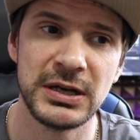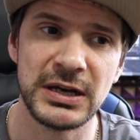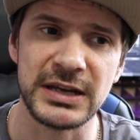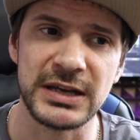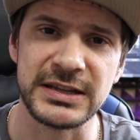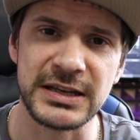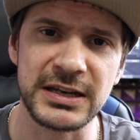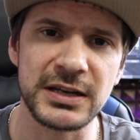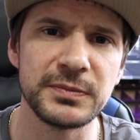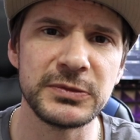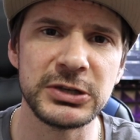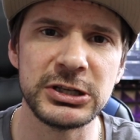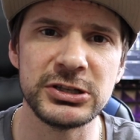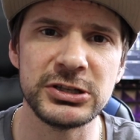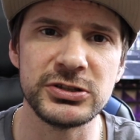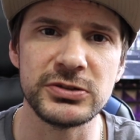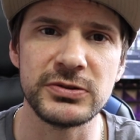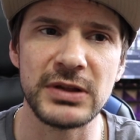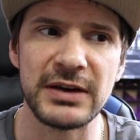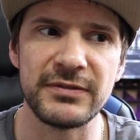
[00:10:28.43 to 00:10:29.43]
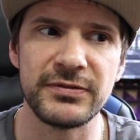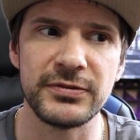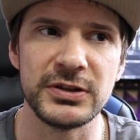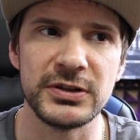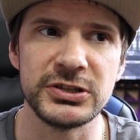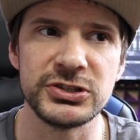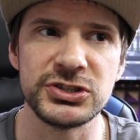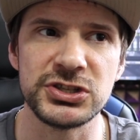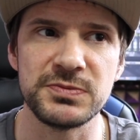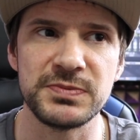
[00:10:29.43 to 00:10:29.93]
I think I'm going to do that for
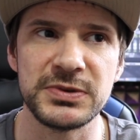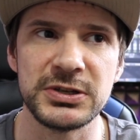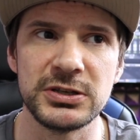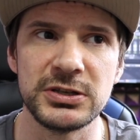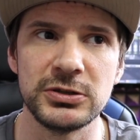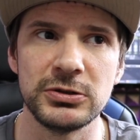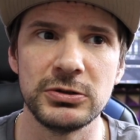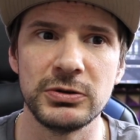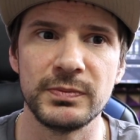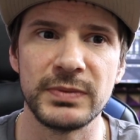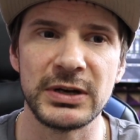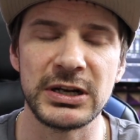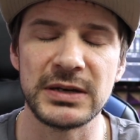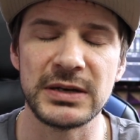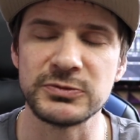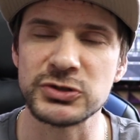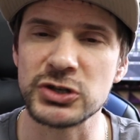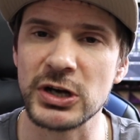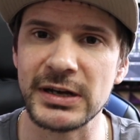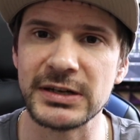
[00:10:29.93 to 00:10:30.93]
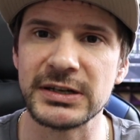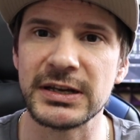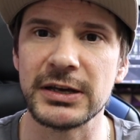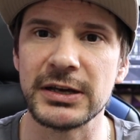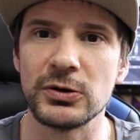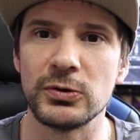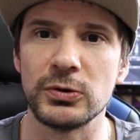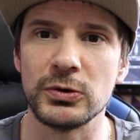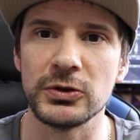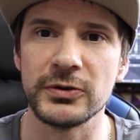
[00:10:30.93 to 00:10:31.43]
the GPU, but I'm trying to
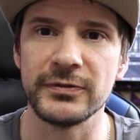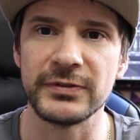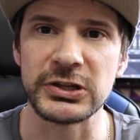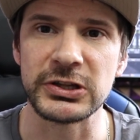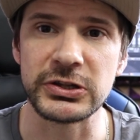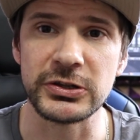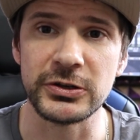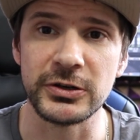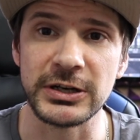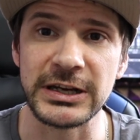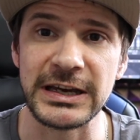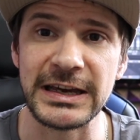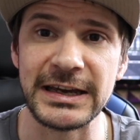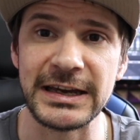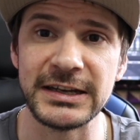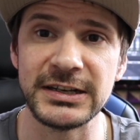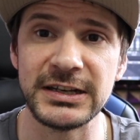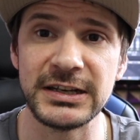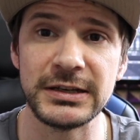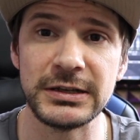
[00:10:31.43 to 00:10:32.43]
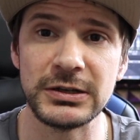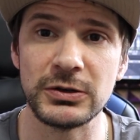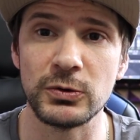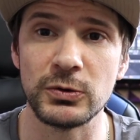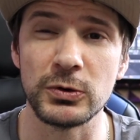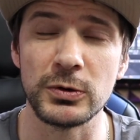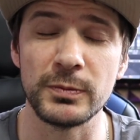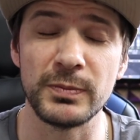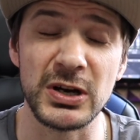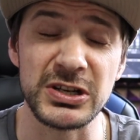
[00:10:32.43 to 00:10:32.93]
get a hold of a 3080
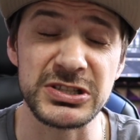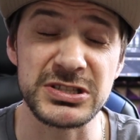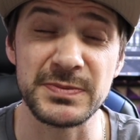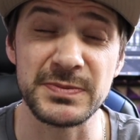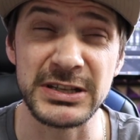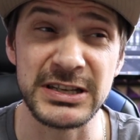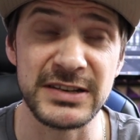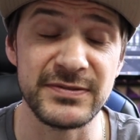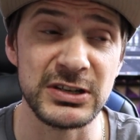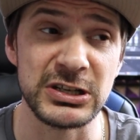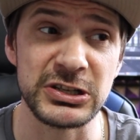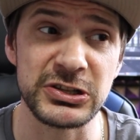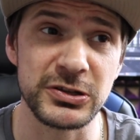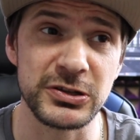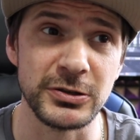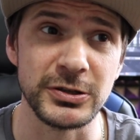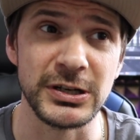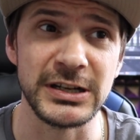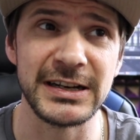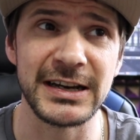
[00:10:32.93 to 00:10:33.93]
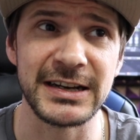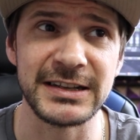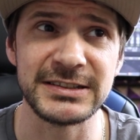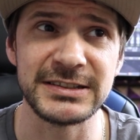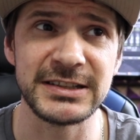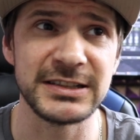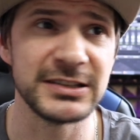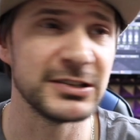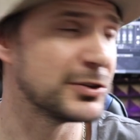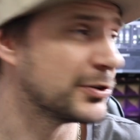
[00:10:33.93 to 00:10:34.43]
or possibly even a
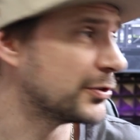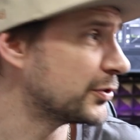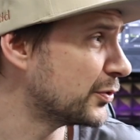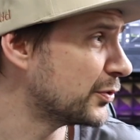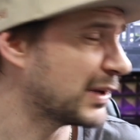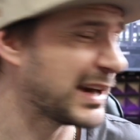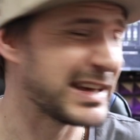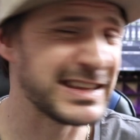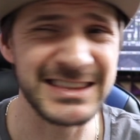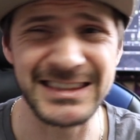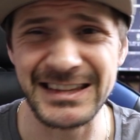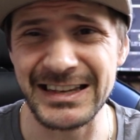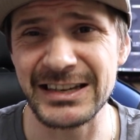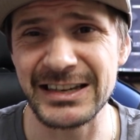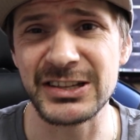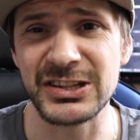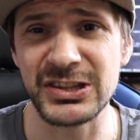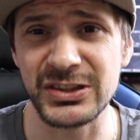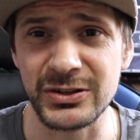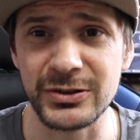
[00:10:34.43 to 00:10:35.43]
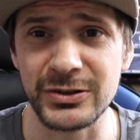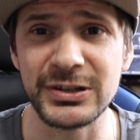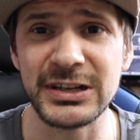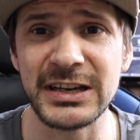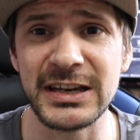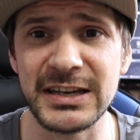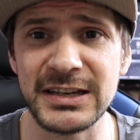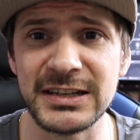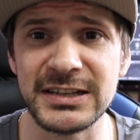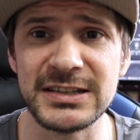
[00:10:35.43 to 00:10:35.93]
3090, although I think a
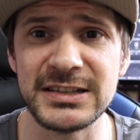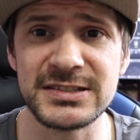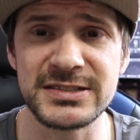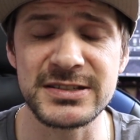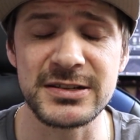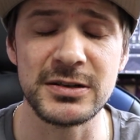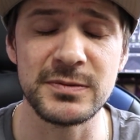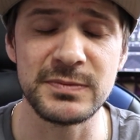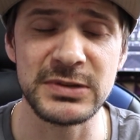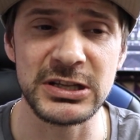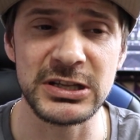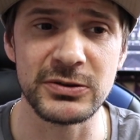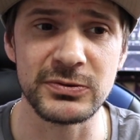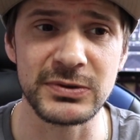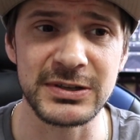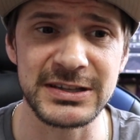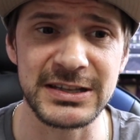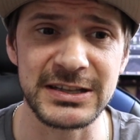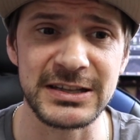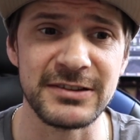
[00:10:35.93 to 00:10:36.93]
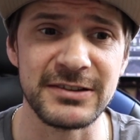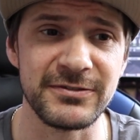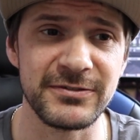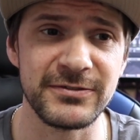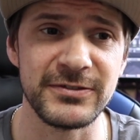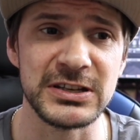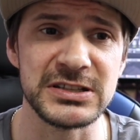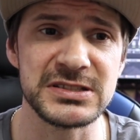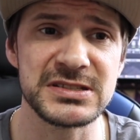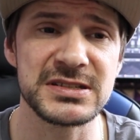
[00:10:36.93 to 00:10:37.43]
3080 is going to be the only thing that
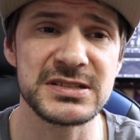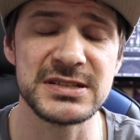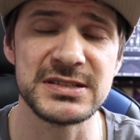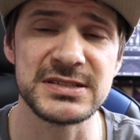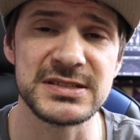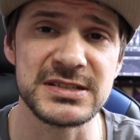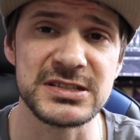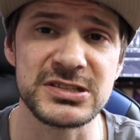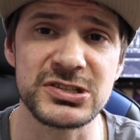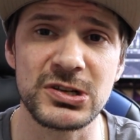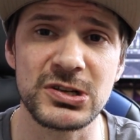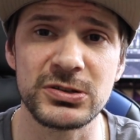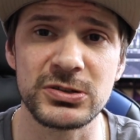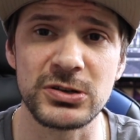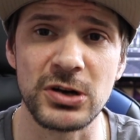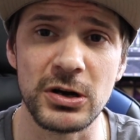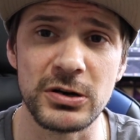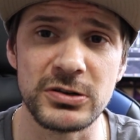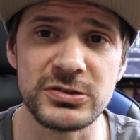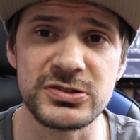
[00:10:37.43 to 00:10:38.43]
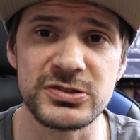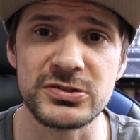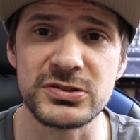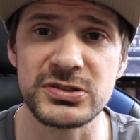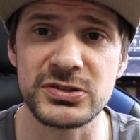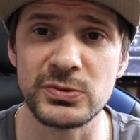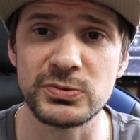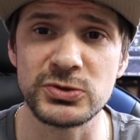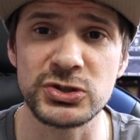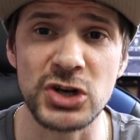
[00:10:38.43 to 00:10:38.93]
fits because these cards are
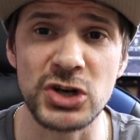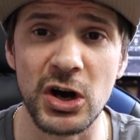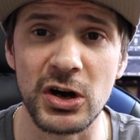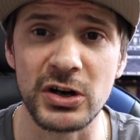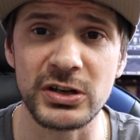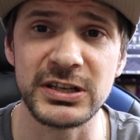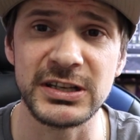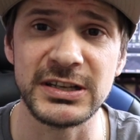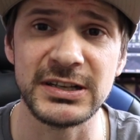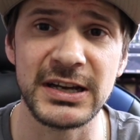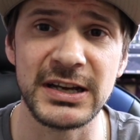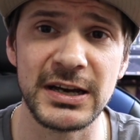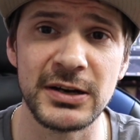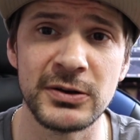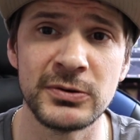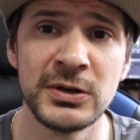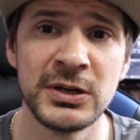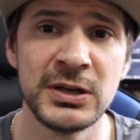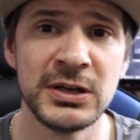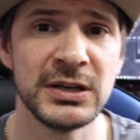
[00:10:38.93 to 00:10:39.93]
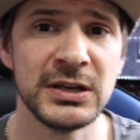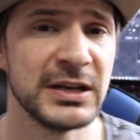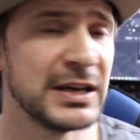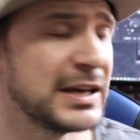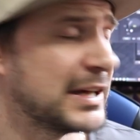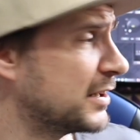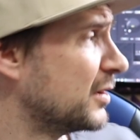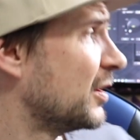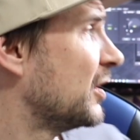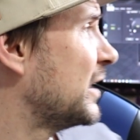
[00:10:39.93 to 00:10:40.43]
so chonky now.
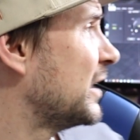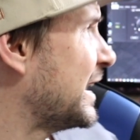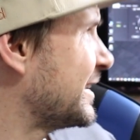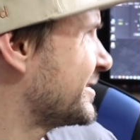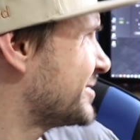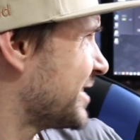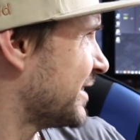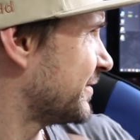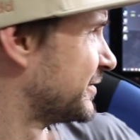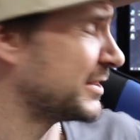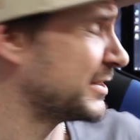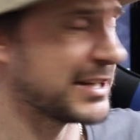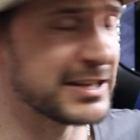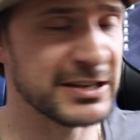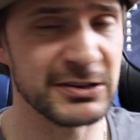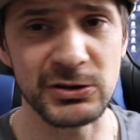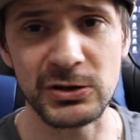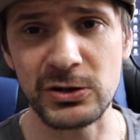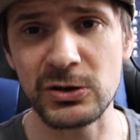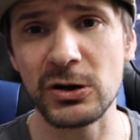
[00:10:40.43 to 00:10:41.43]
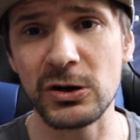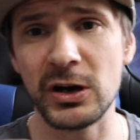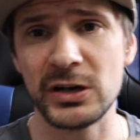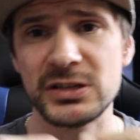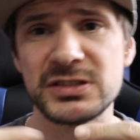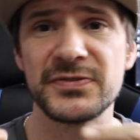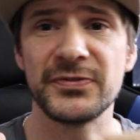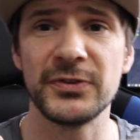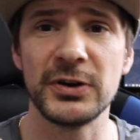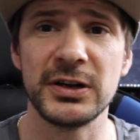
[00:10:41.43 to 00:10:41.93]
And I'll actually have to take out a
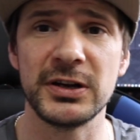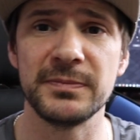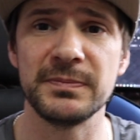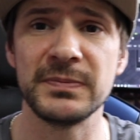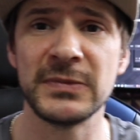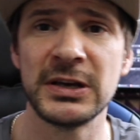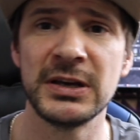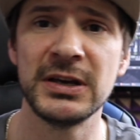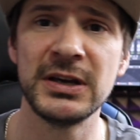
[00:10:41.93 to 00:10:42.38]
cross frame.